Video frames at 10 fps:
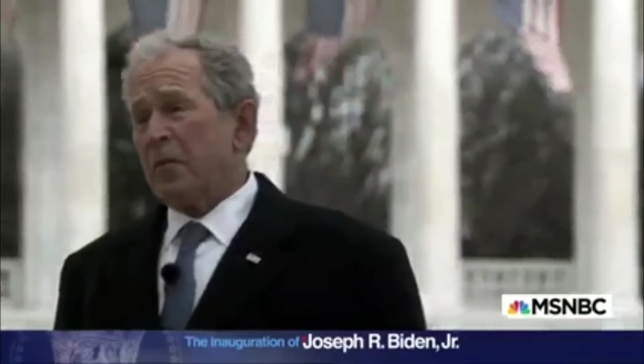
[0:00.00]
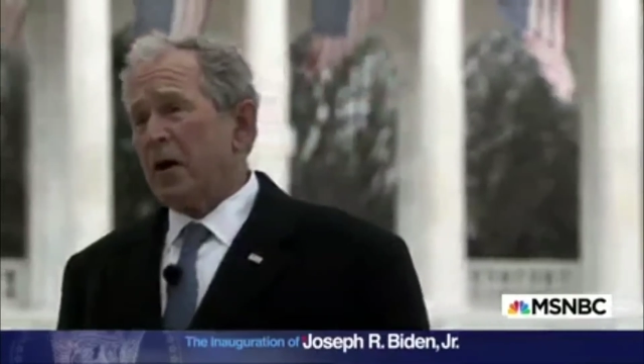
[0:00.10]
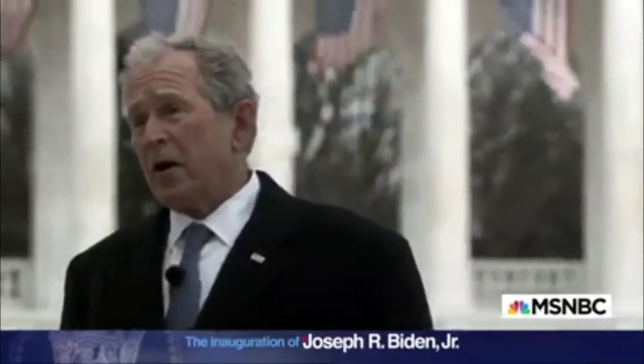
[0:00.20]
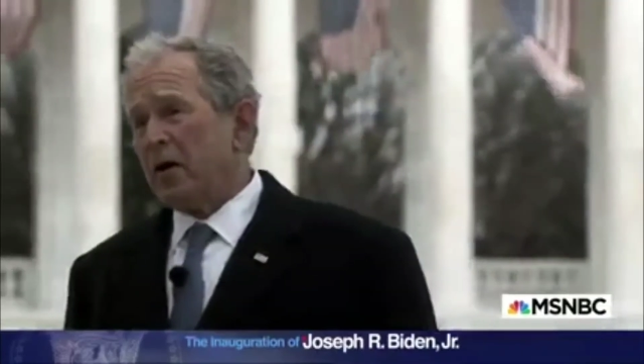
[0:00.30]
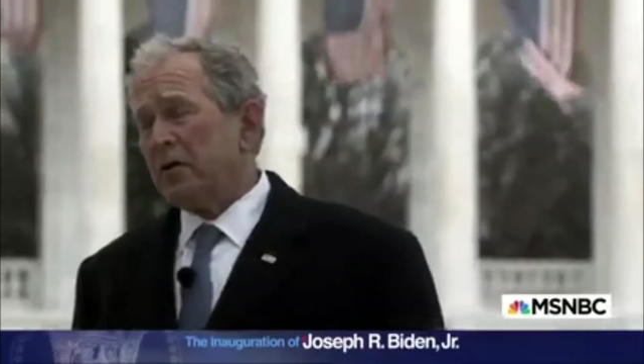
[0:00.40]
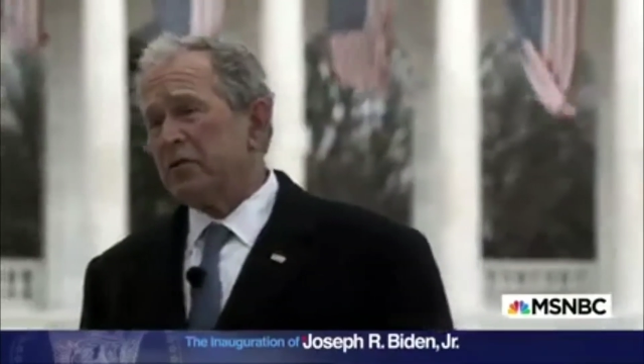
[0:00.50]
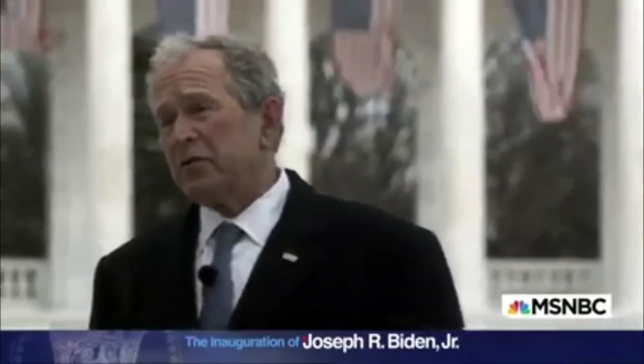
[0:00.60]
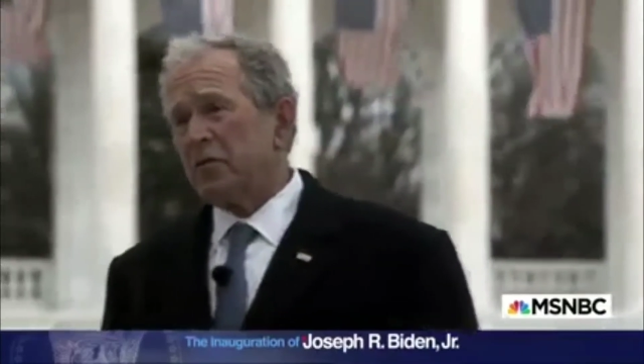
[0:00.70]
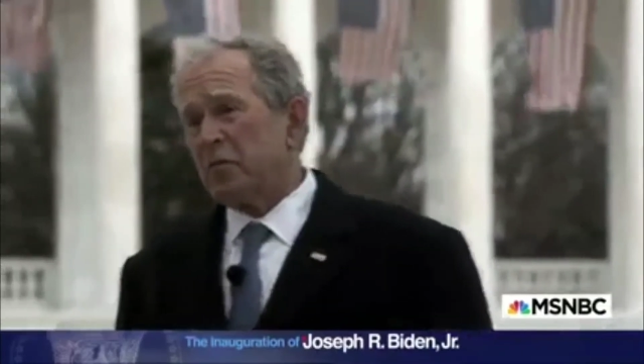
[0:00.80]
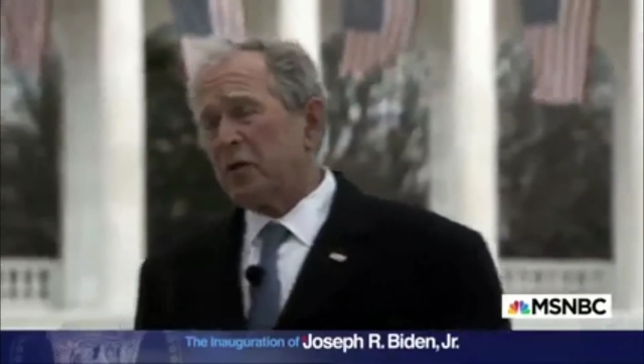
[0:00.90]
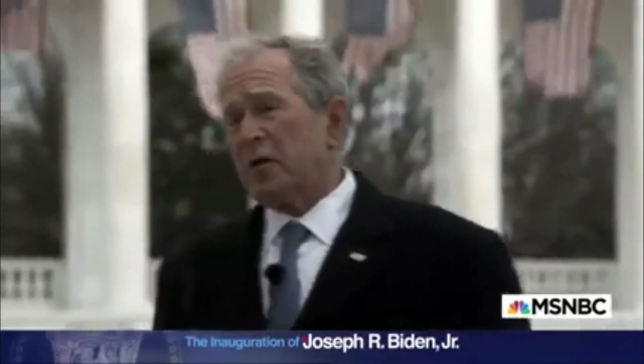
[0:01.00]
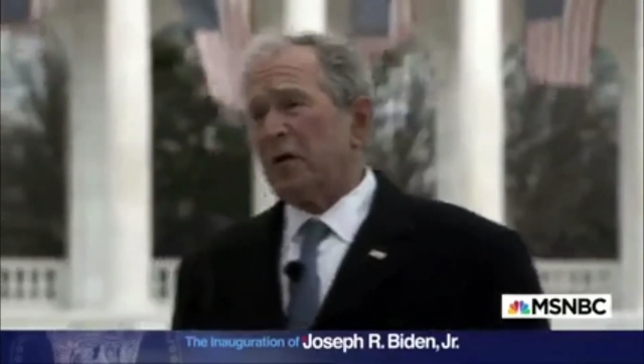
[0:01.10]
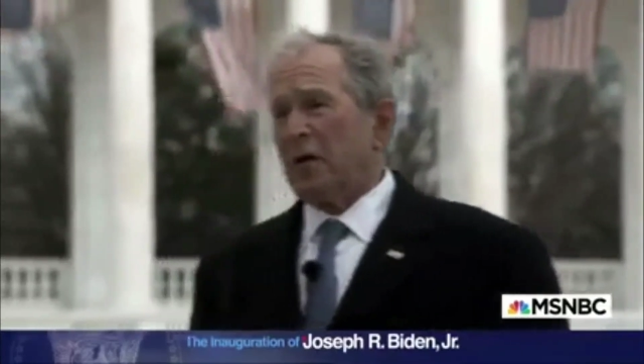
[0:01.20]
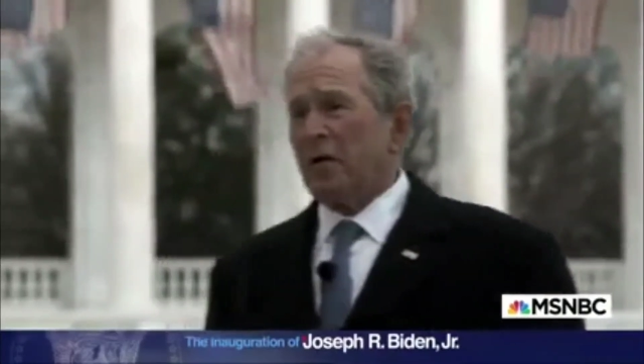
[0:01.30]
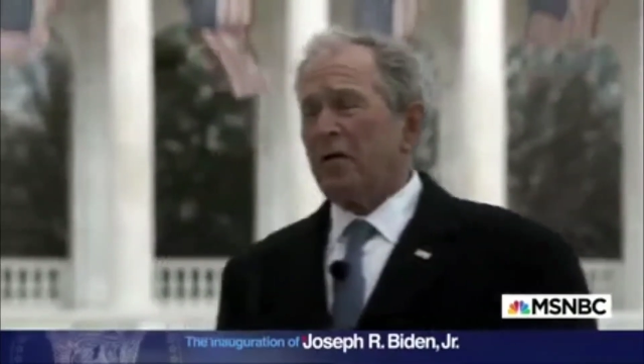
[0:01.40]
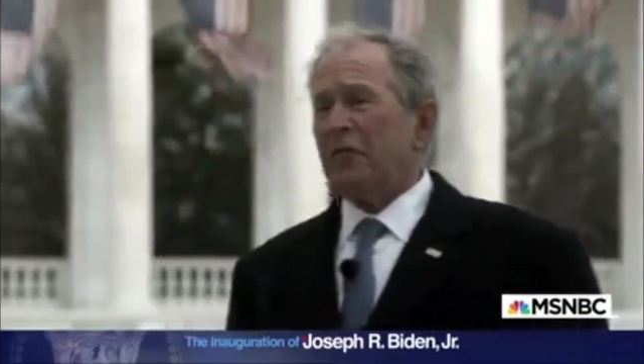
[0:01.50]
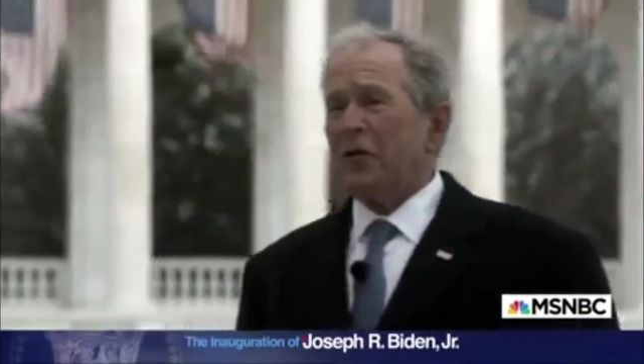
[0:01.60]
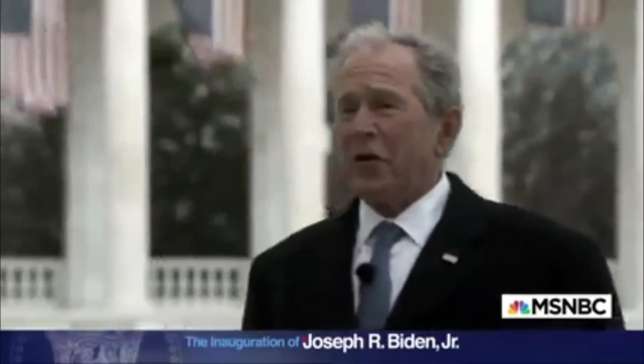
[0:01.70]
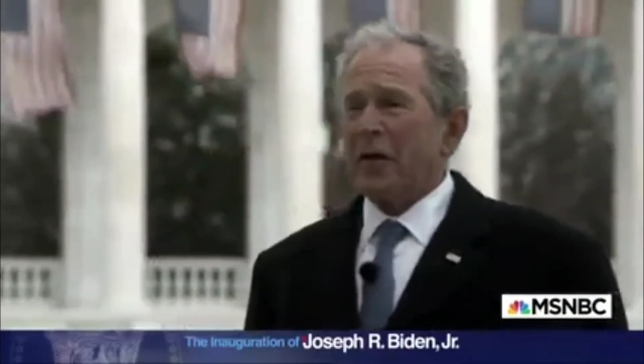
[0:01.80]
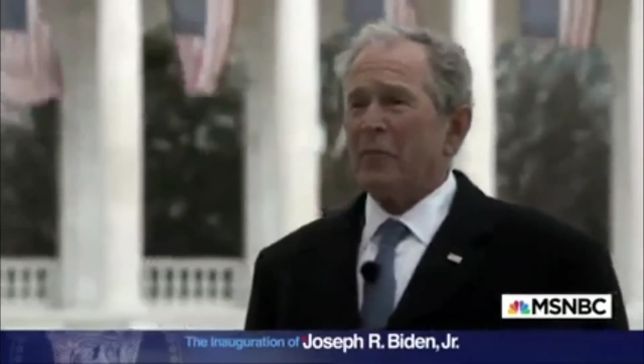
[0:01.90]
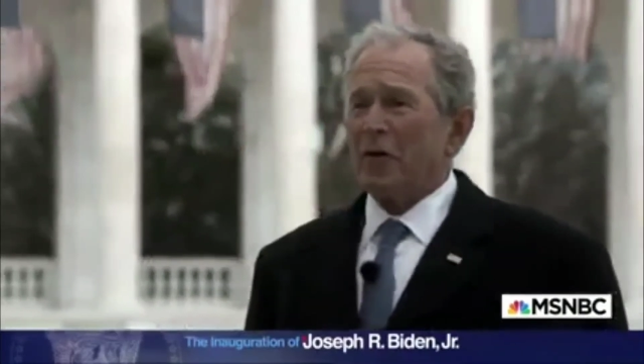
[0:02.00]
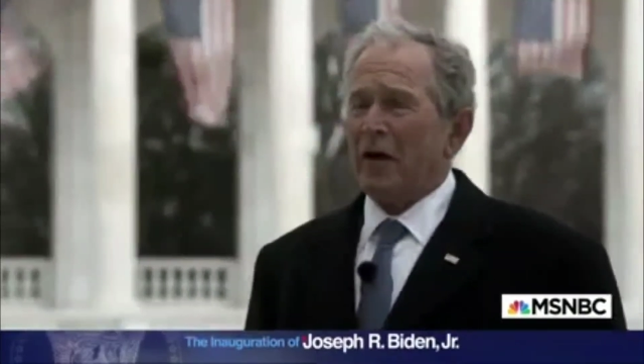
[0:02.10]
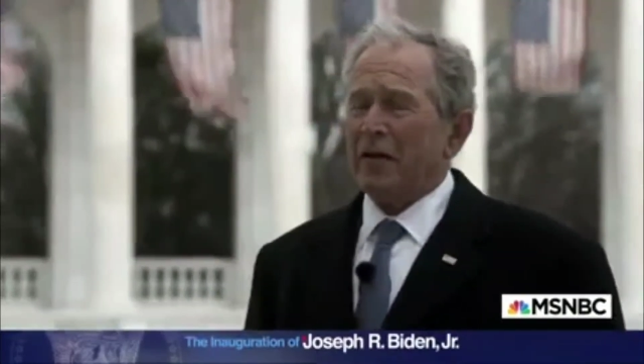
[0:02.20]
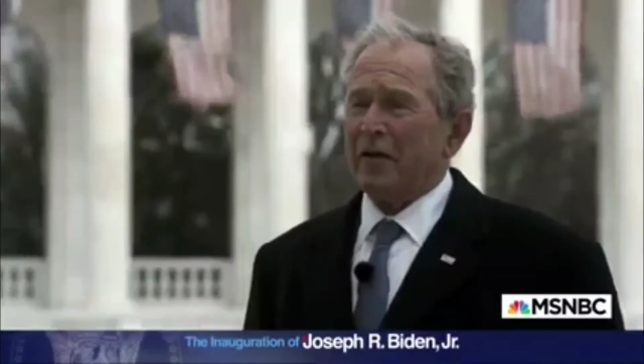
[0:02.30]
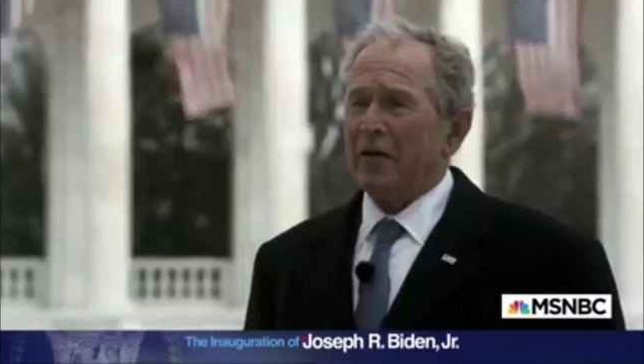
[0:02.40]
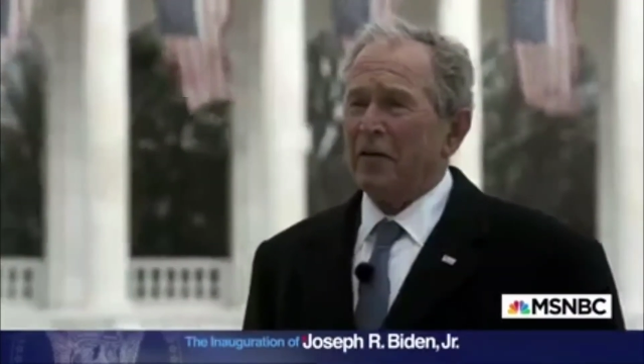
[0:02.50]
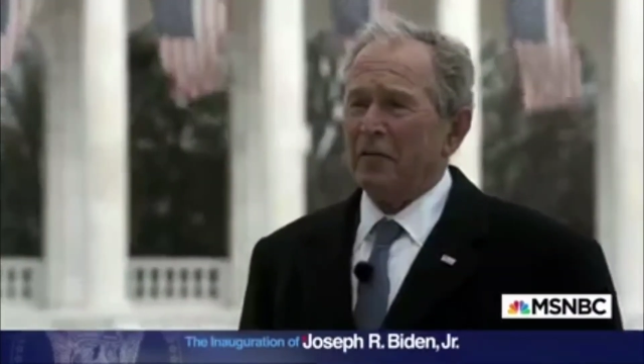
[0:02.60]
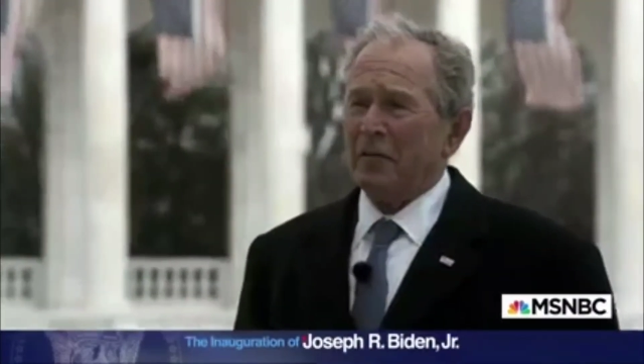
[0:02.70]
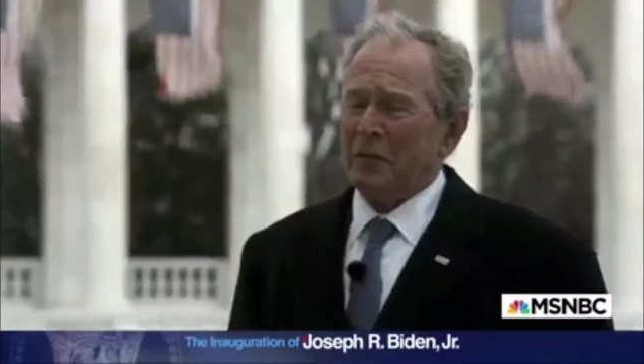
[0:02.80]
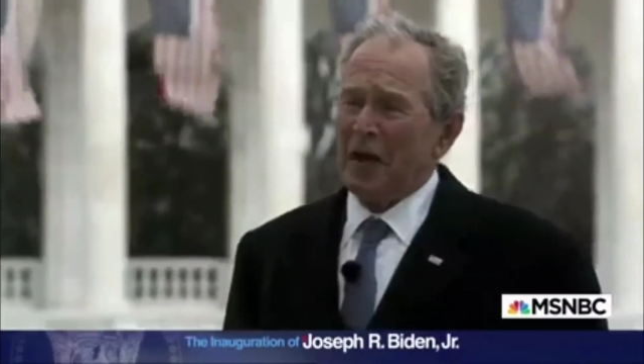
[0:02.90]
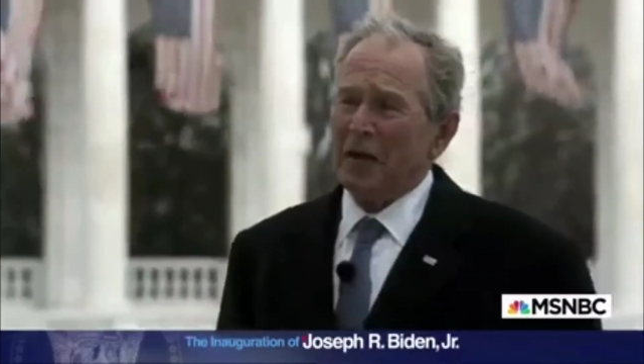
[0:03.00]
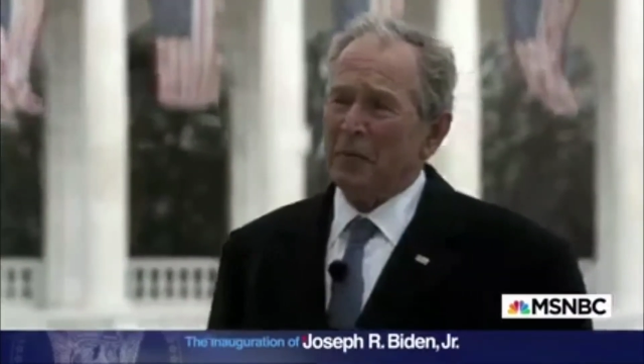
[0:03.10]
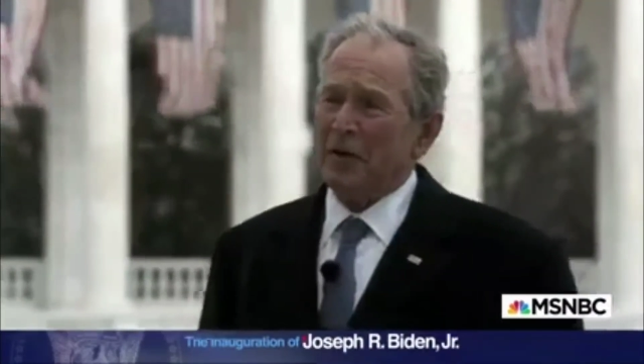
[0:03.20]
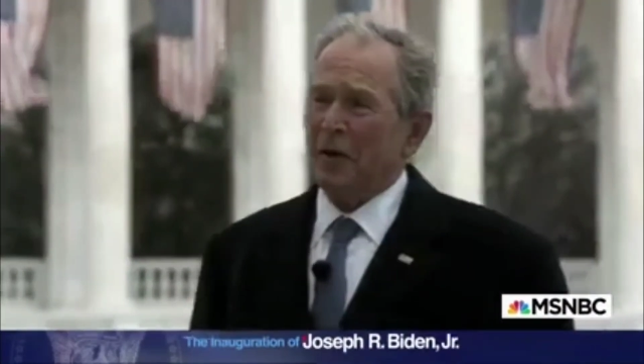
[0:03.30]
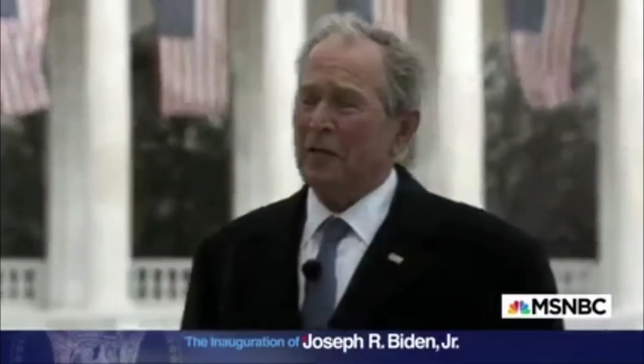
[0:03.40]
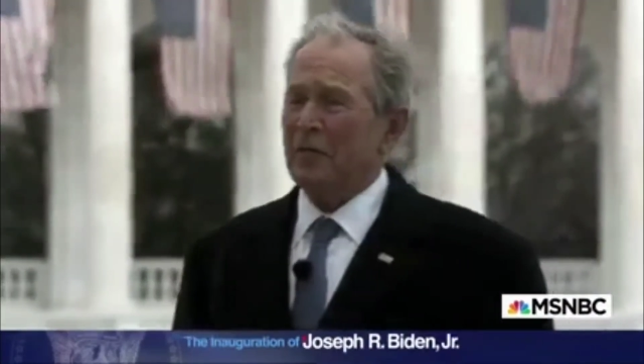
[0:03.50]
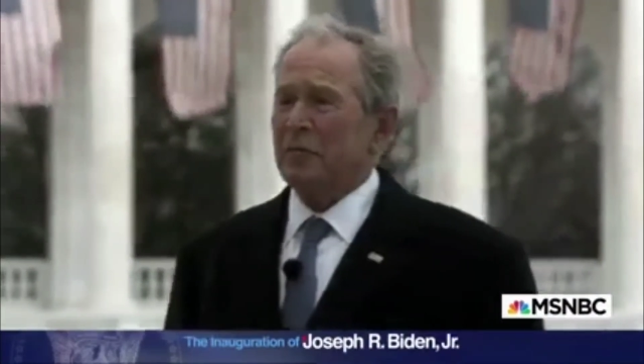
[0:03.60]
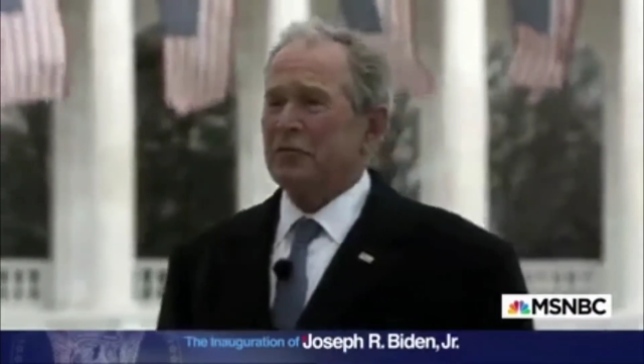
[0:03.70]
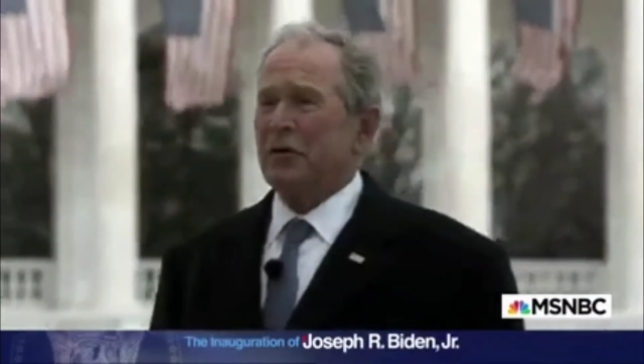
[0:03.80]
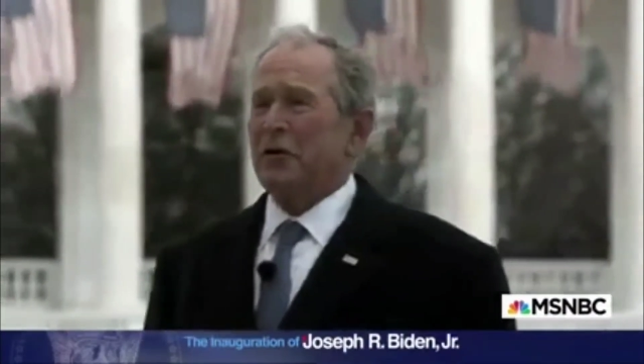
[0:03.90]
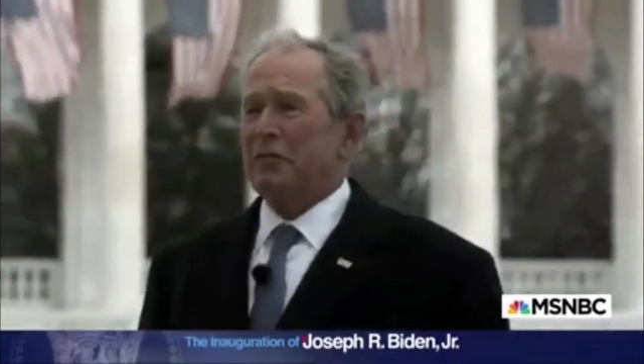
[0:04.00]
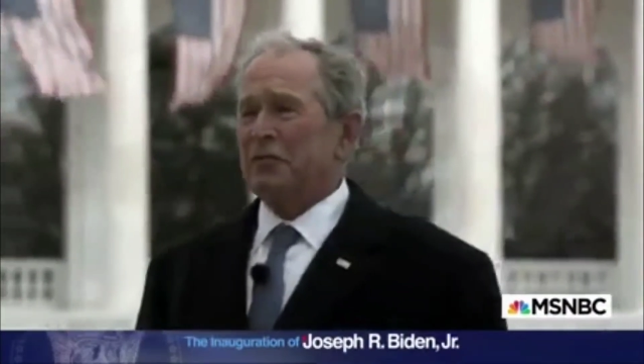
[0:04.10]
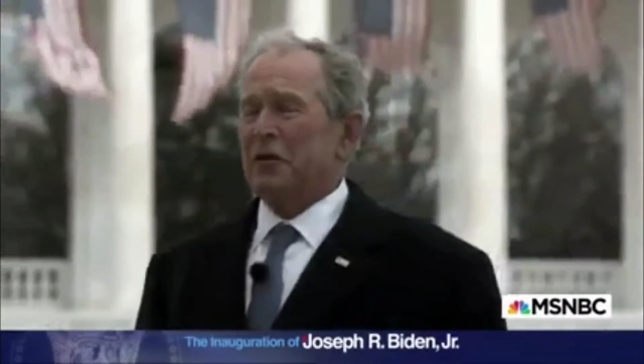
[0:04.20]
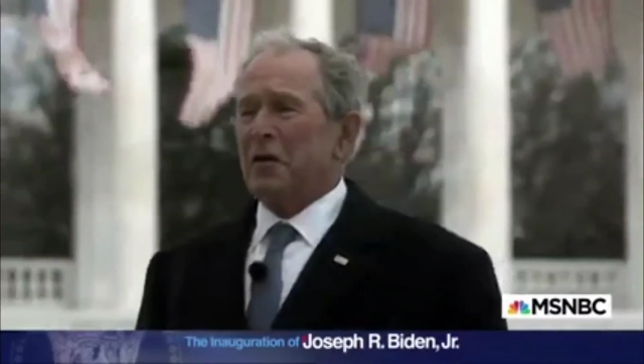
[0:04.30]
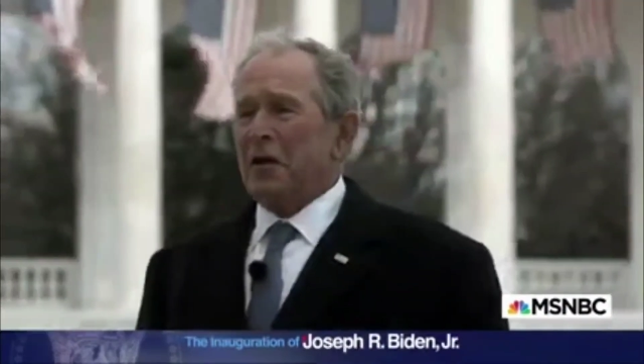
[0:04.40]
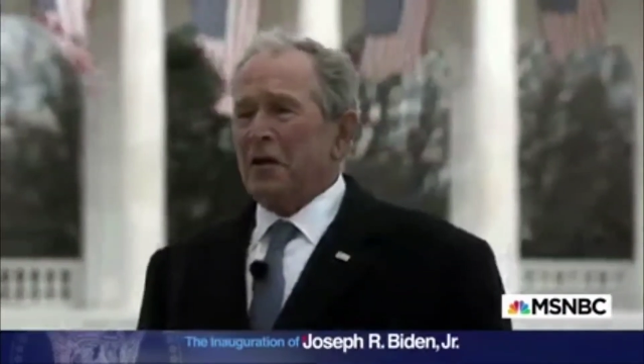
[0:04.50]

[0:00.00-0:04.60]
Americans would uh, love their neighbor like they lo- would like to be loved themselves,